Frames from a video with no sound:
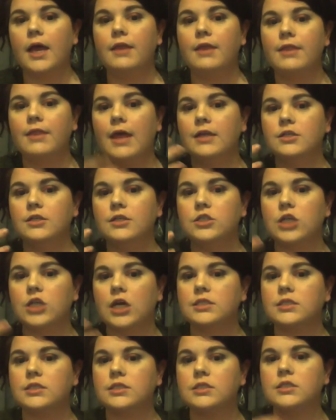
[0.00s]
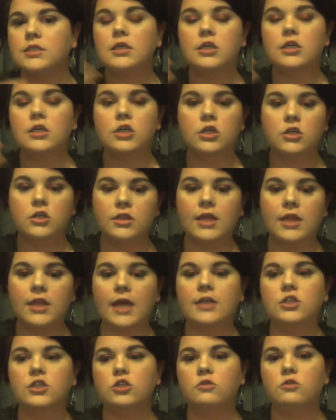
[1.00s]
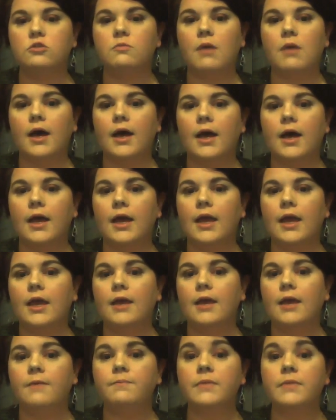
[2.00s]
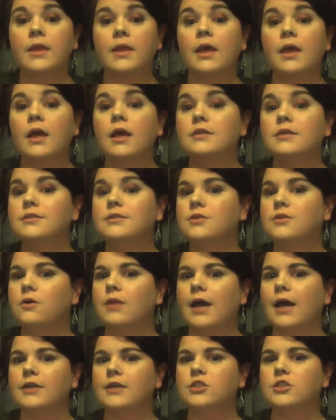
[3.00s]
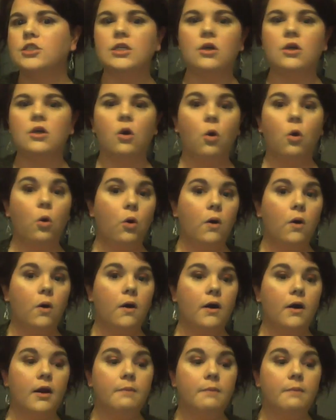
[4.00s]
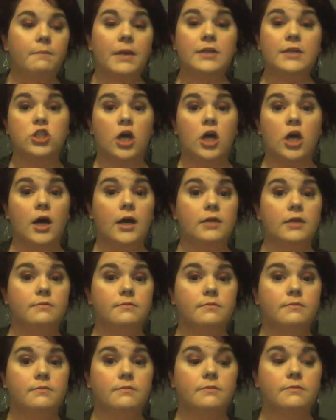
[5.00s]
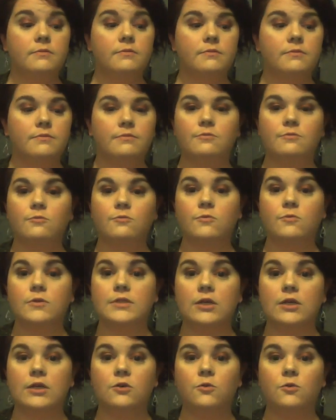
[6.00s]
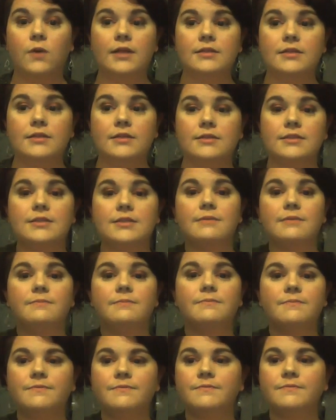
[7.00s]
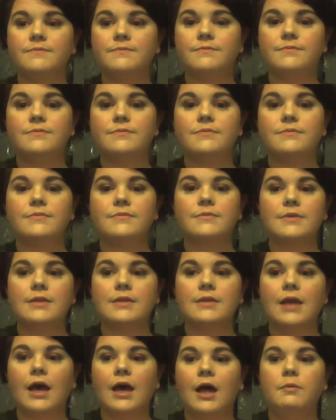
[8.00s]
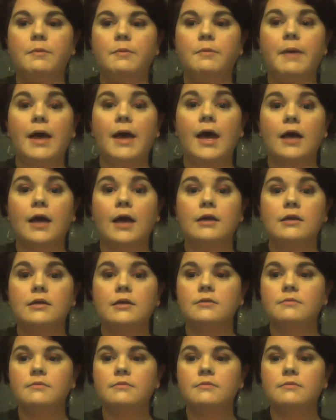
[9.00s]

and then do my So Lashy or Big Shot. We'll see who wins. I'll be back.